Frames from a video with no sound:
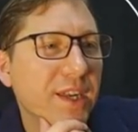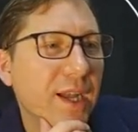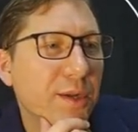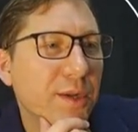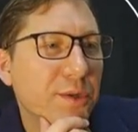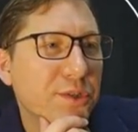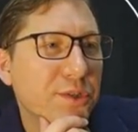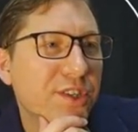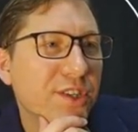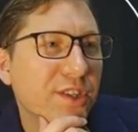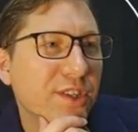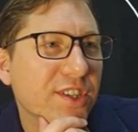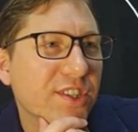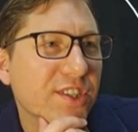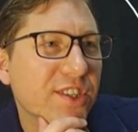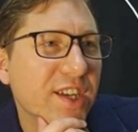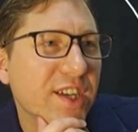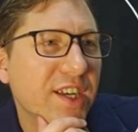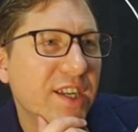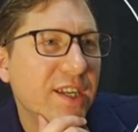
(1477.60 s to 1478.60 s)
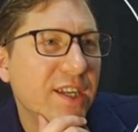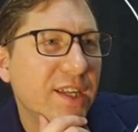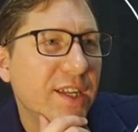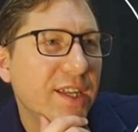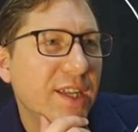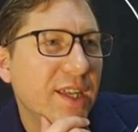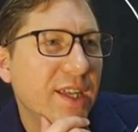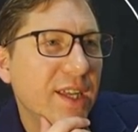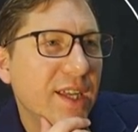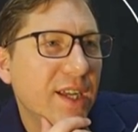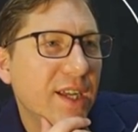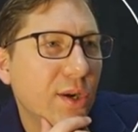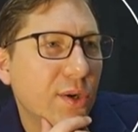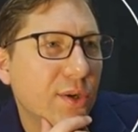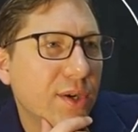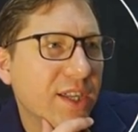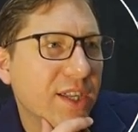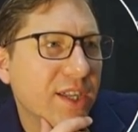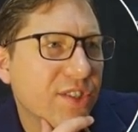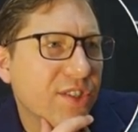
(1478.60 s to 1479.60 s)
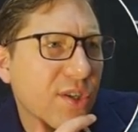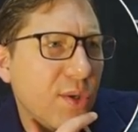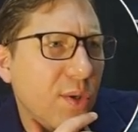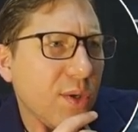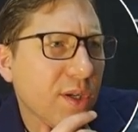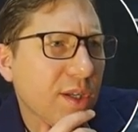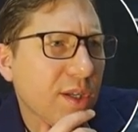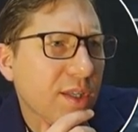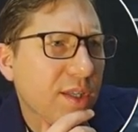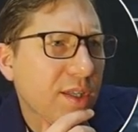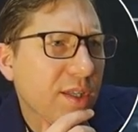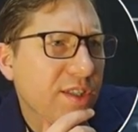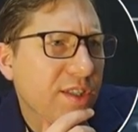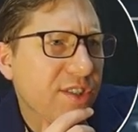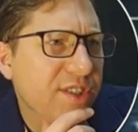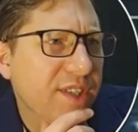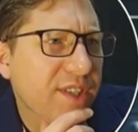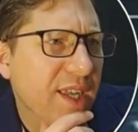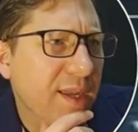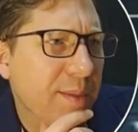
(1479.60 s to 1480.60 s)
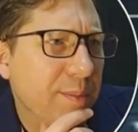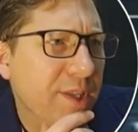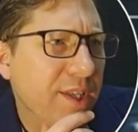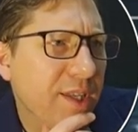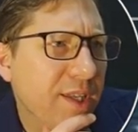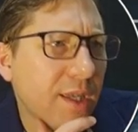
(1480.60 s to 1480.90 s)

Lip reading: I was still excited. Alright, so Sam,